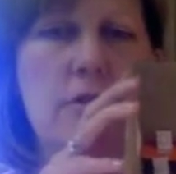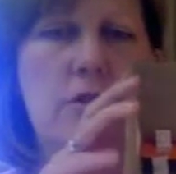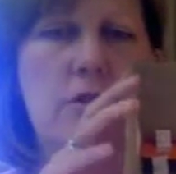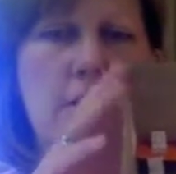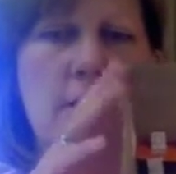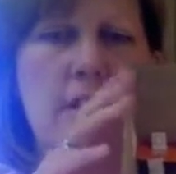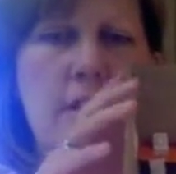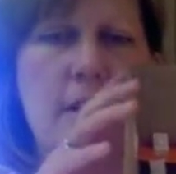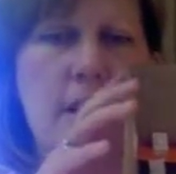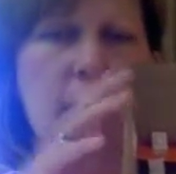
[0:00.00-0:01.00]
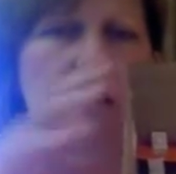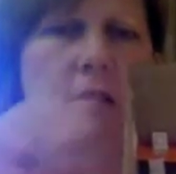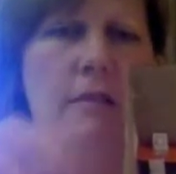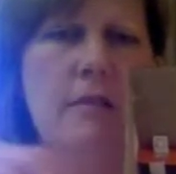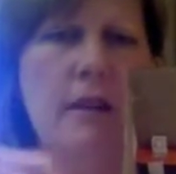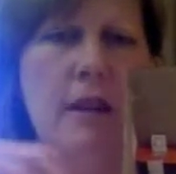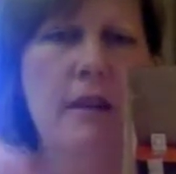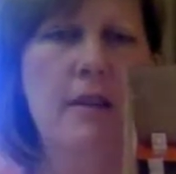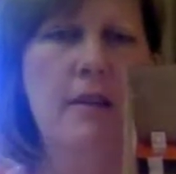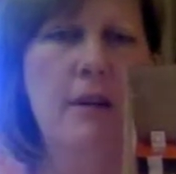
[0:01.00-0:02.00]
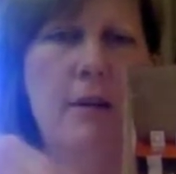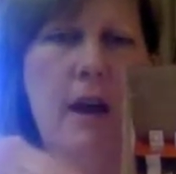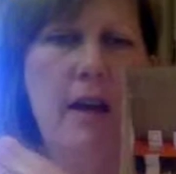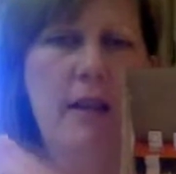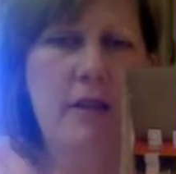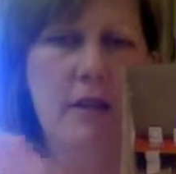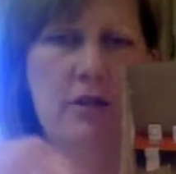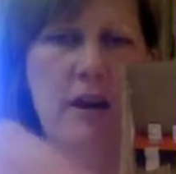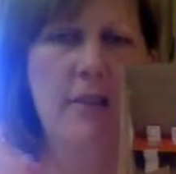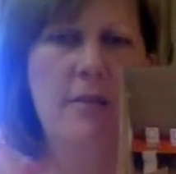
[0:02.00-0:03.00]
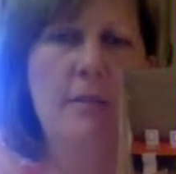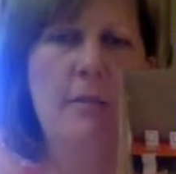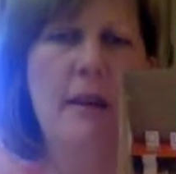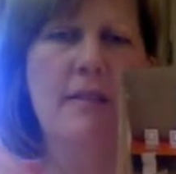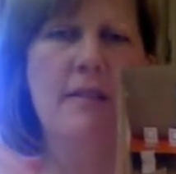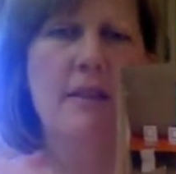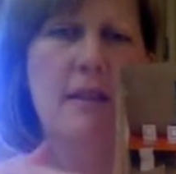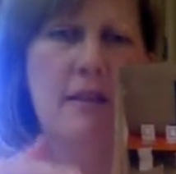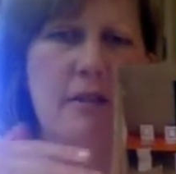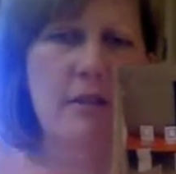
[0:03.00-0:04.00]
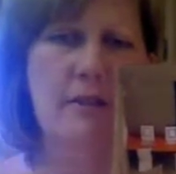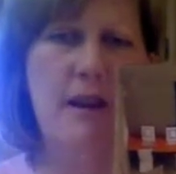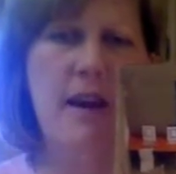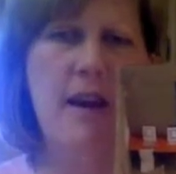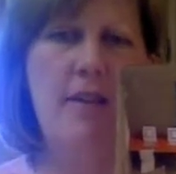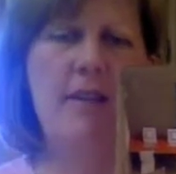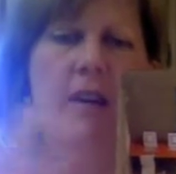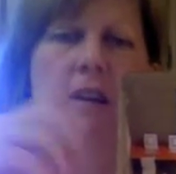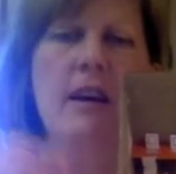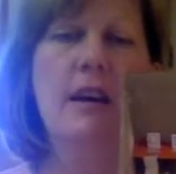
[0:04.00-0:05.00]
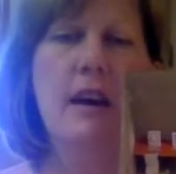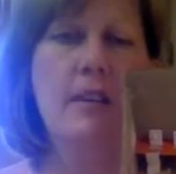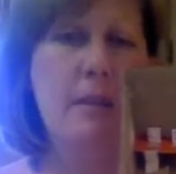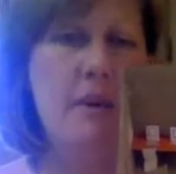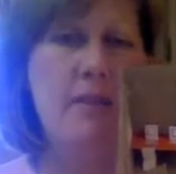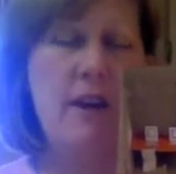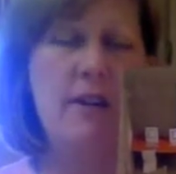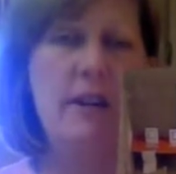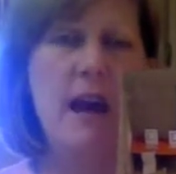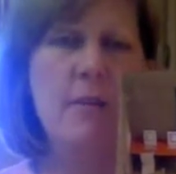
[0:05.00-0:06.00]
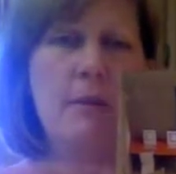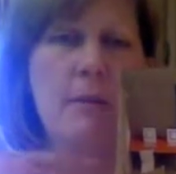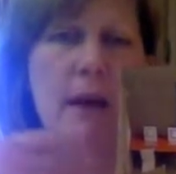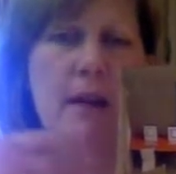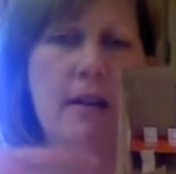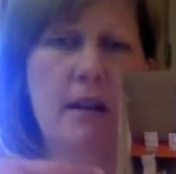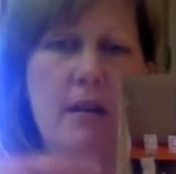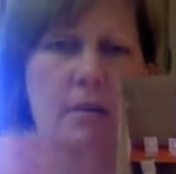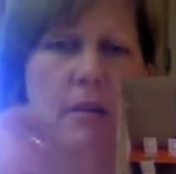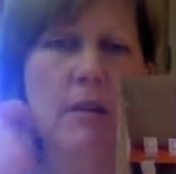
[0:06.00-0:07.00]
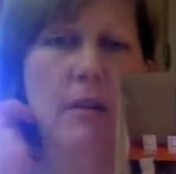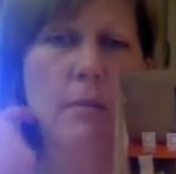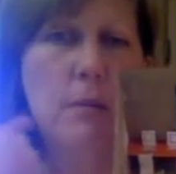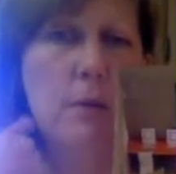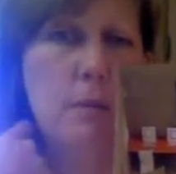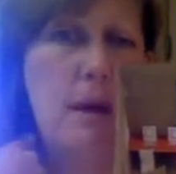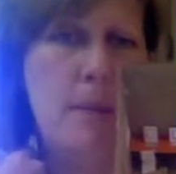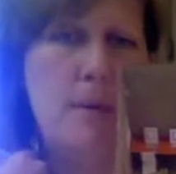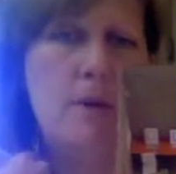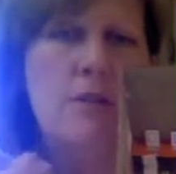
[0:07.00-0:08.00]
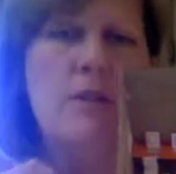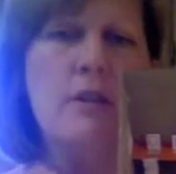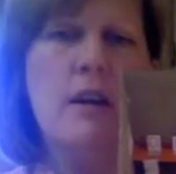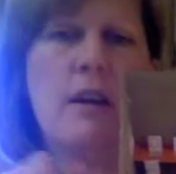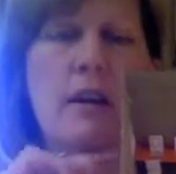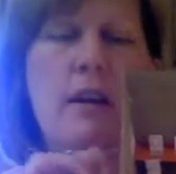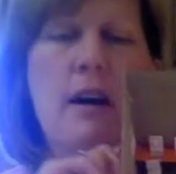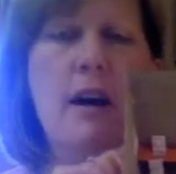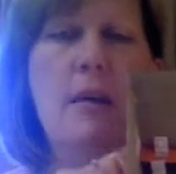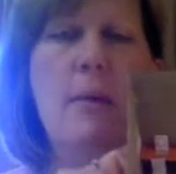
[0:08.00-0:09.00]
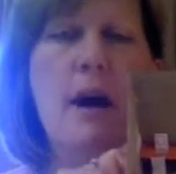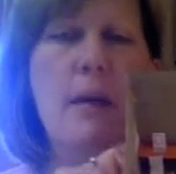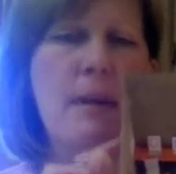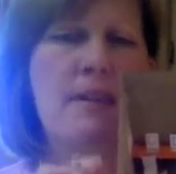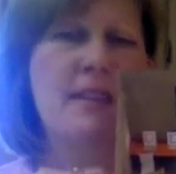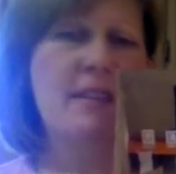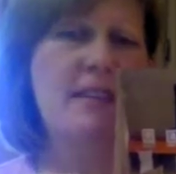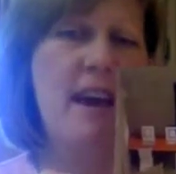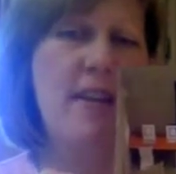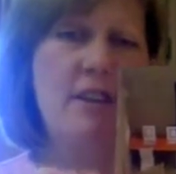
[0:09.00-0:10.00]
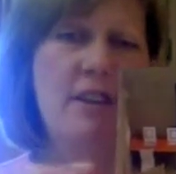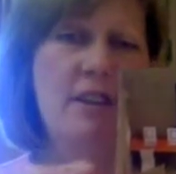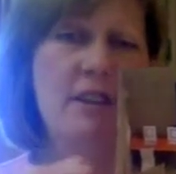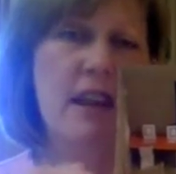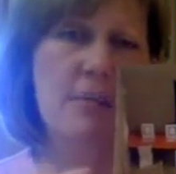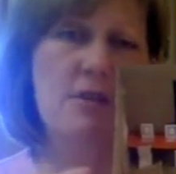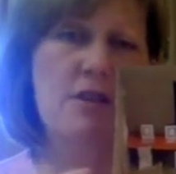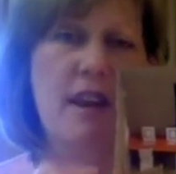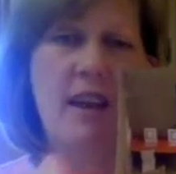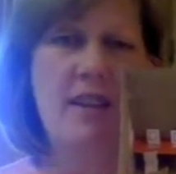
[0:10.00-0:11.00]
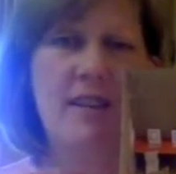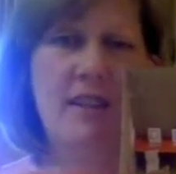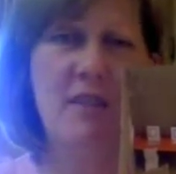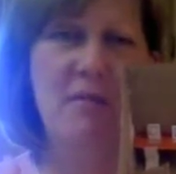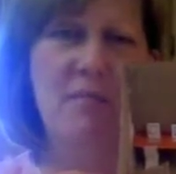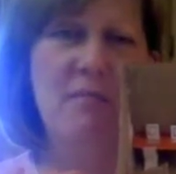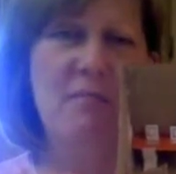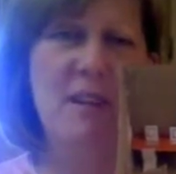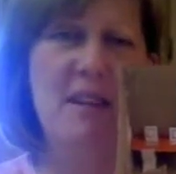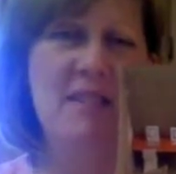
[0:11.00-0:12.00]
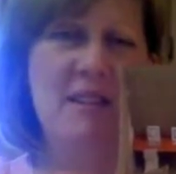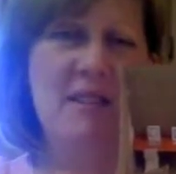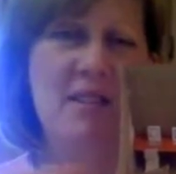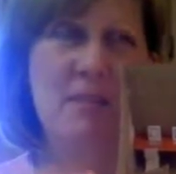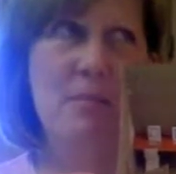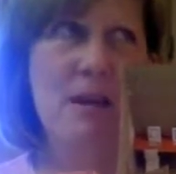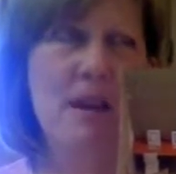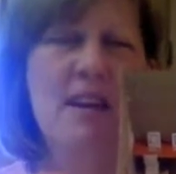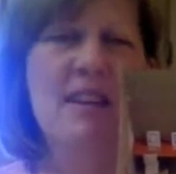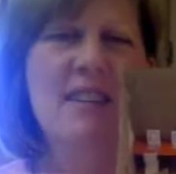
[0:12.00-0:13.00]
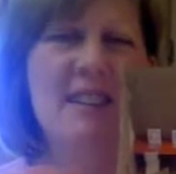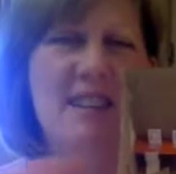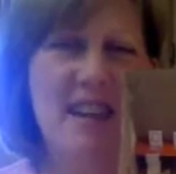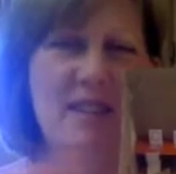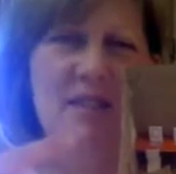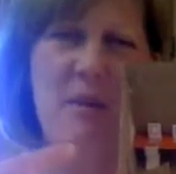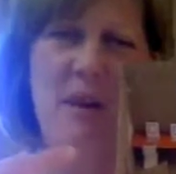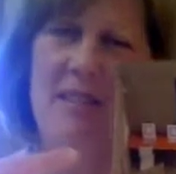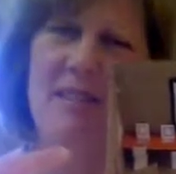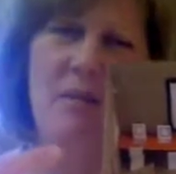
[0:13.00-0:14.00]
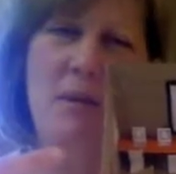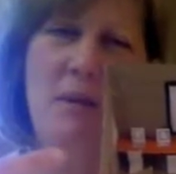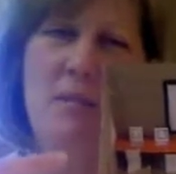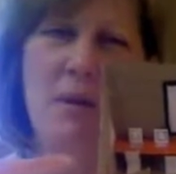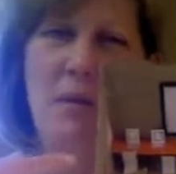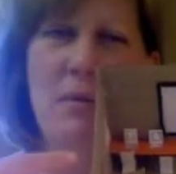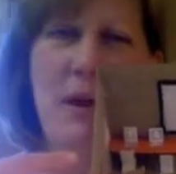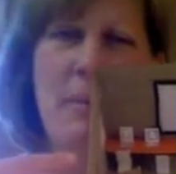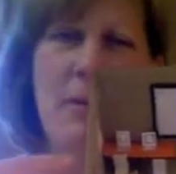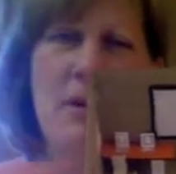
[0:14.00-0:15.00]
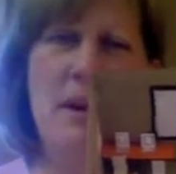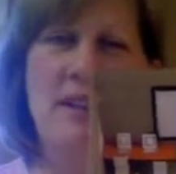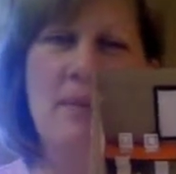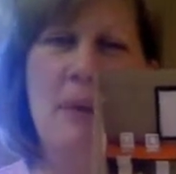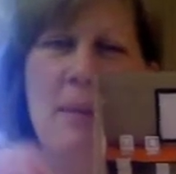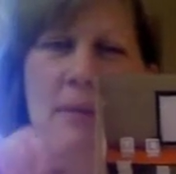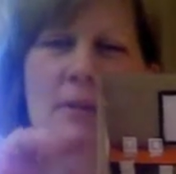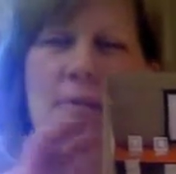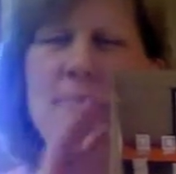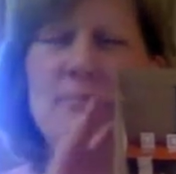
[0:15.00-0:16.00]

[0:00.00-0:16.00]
just to let the kids know, hey, the teacher has some space in here, stay out of it. I've got my file cabinet back there with important papers. On my desk I have a little lampshade to give myself some light so I can see what I'm doing when I'm correcting papers.